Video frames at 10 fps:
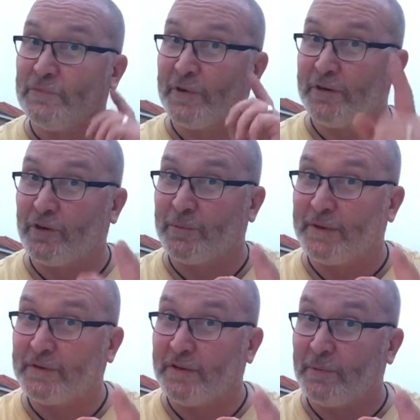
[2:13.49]
drink your
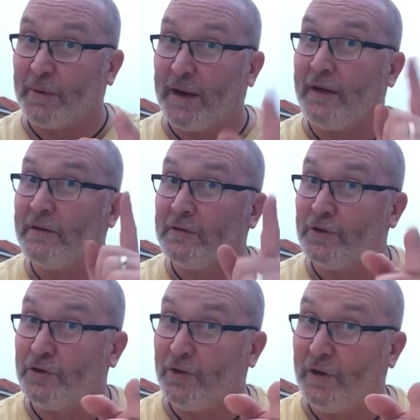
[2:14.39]
whiskey the way
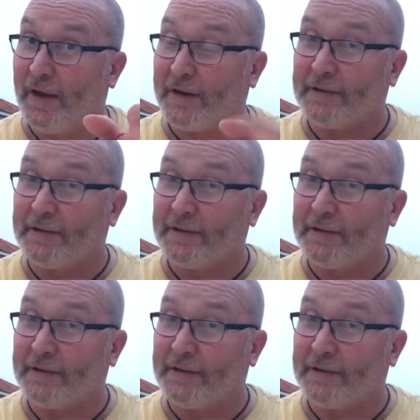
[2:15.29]
you like